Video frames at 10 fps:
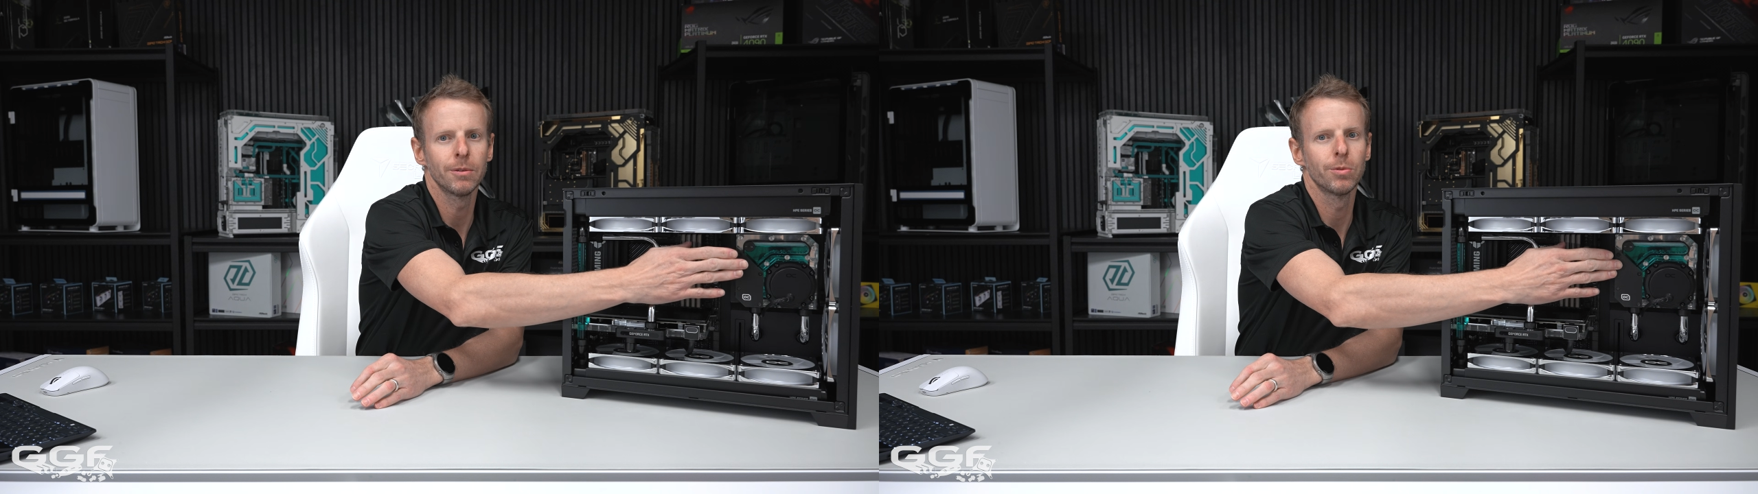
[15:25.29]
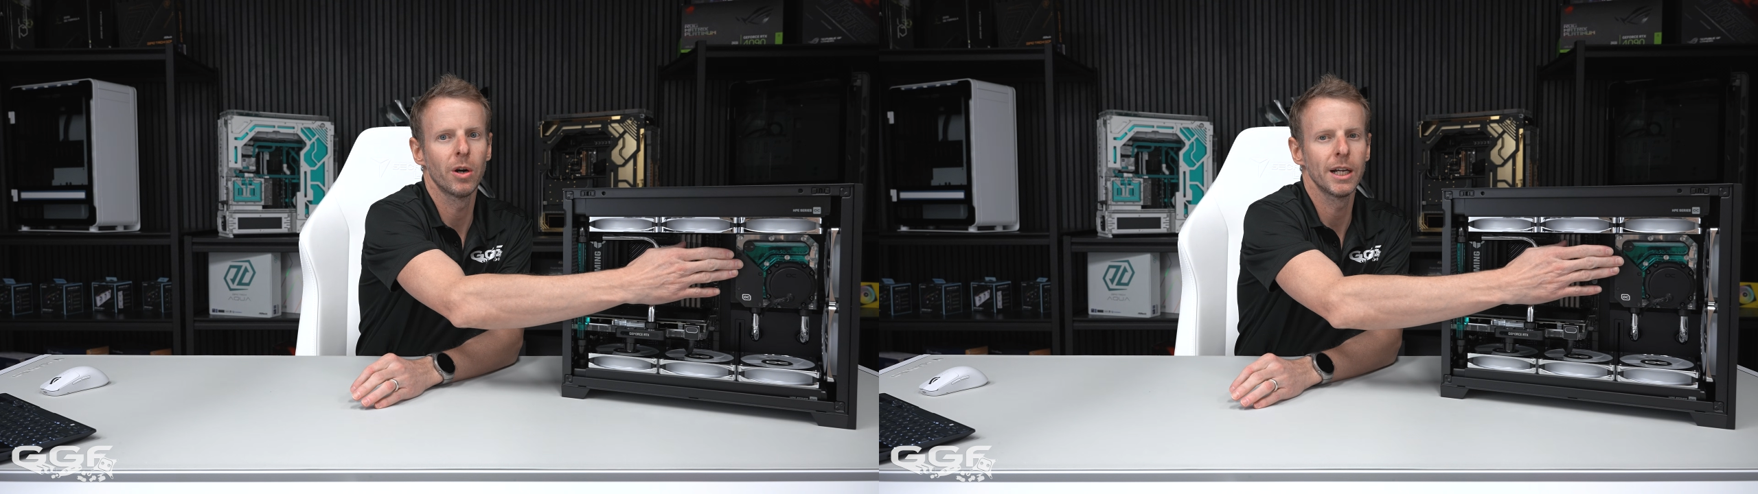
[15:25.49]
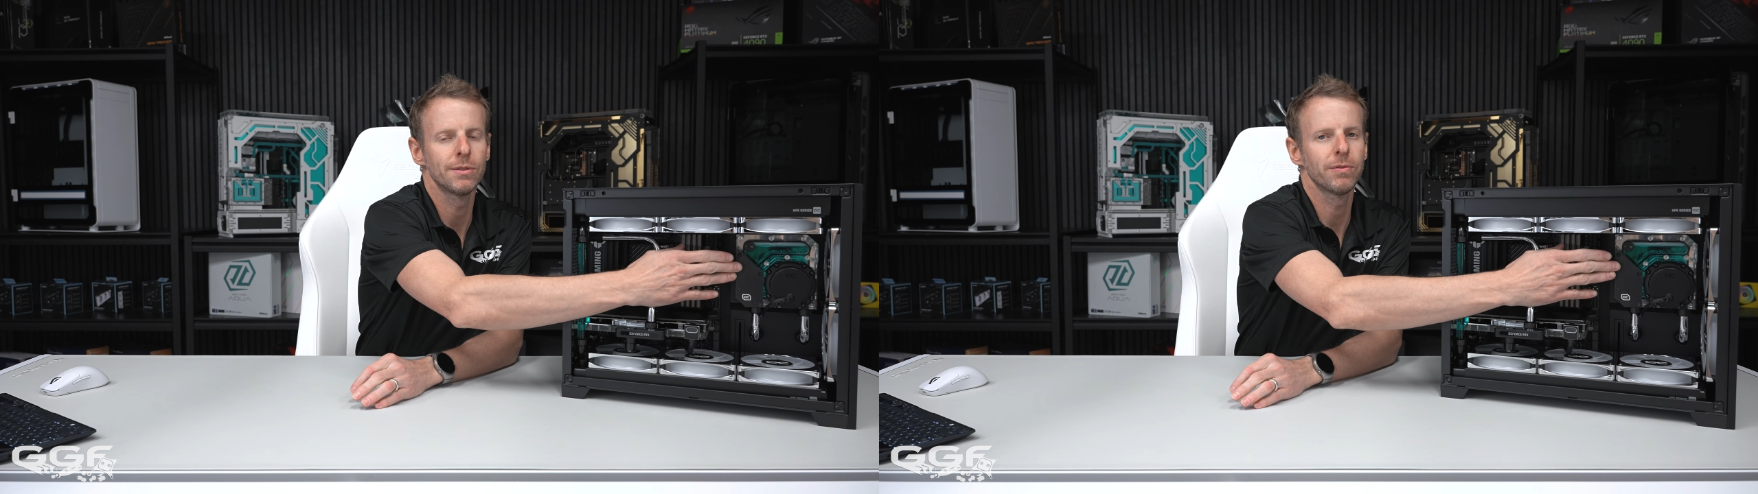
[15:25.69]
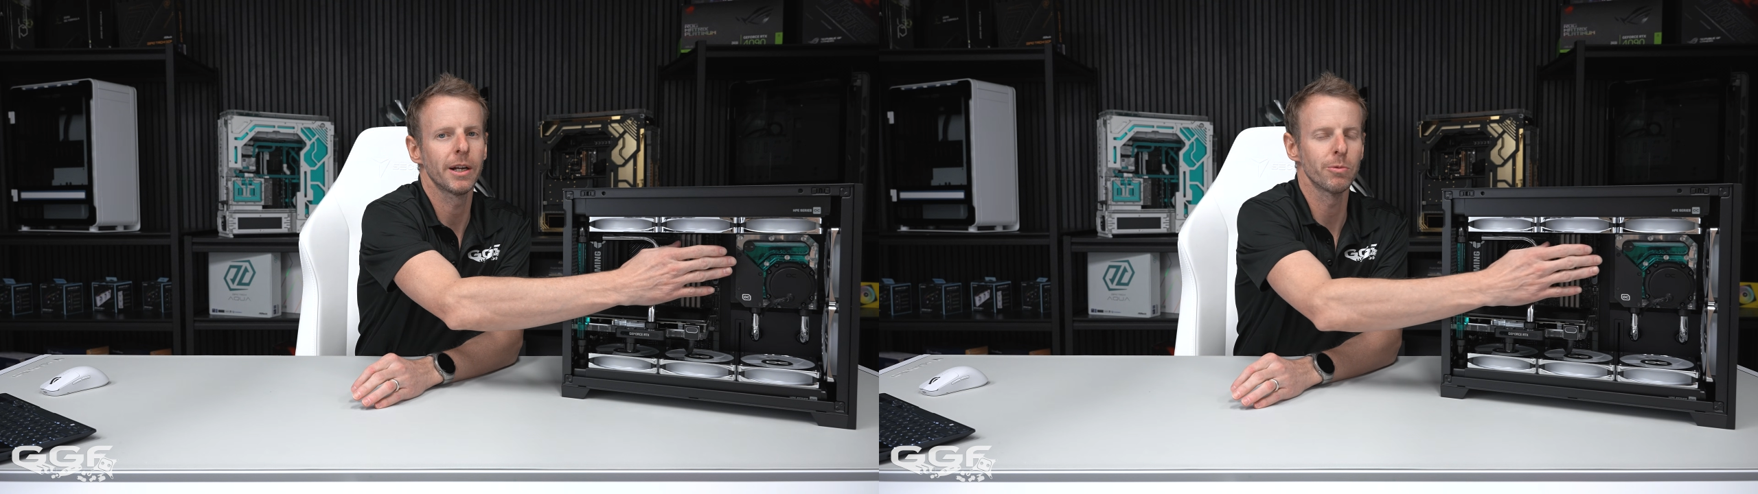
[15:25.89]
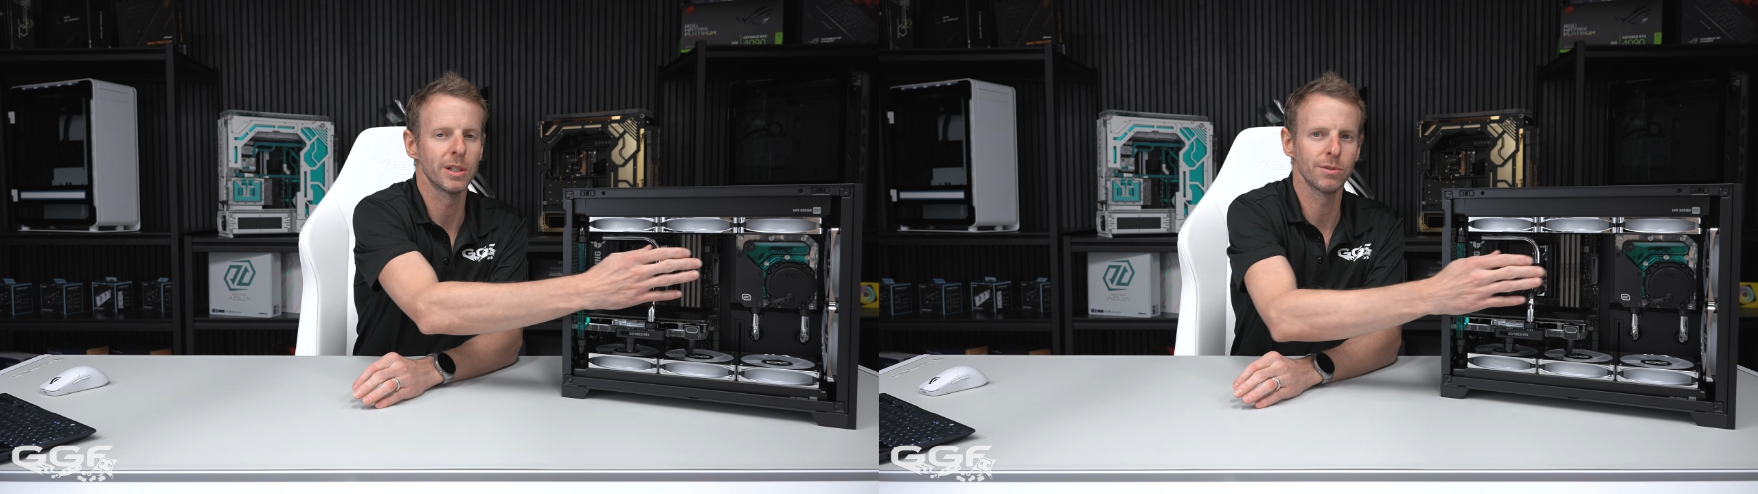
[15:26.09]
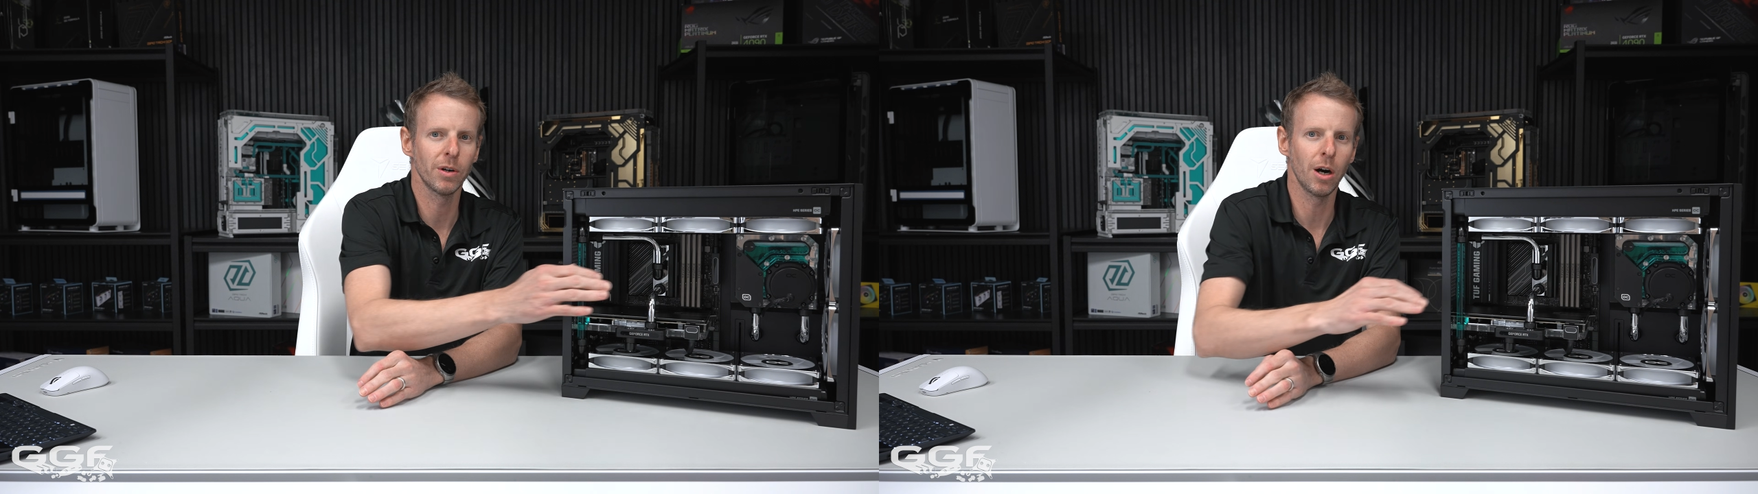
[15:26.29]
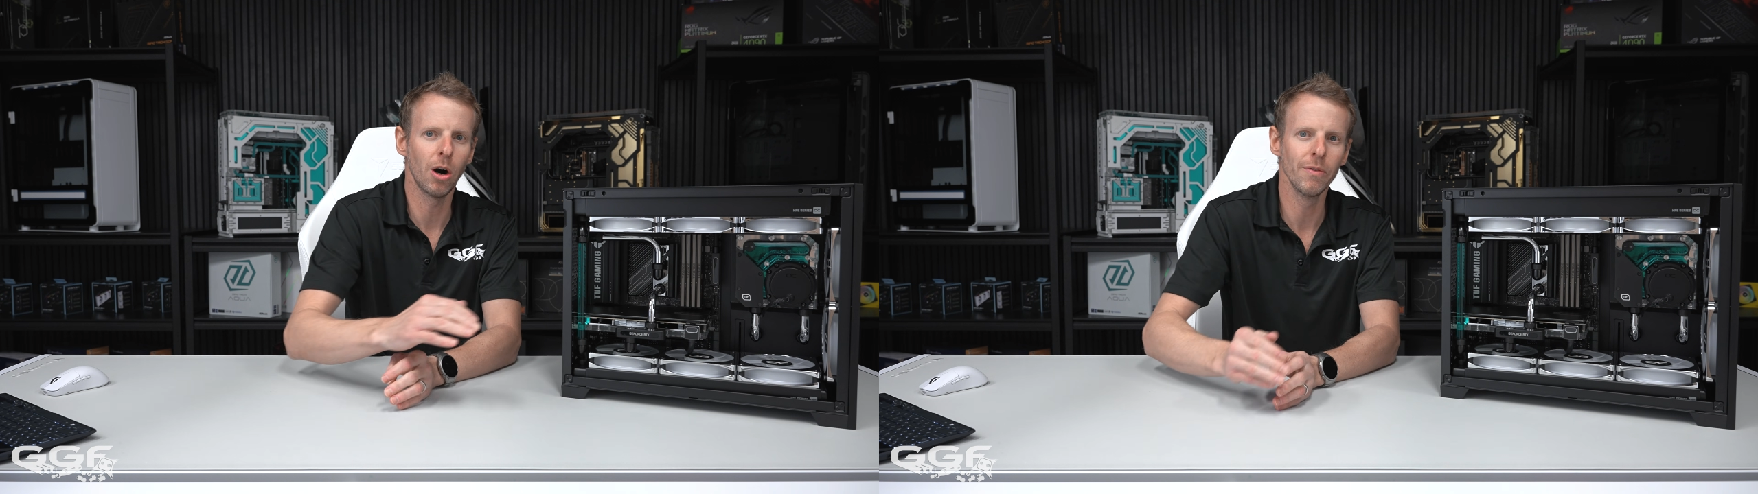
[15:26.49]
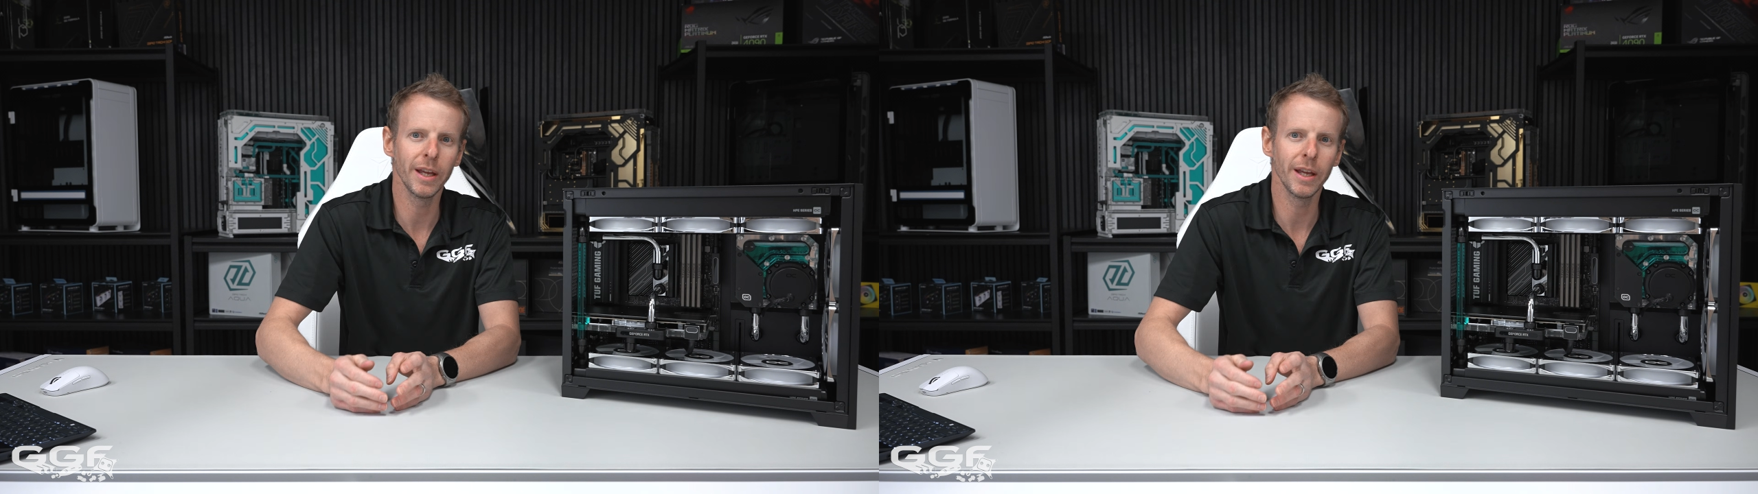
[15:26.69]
Rise flat reservoir on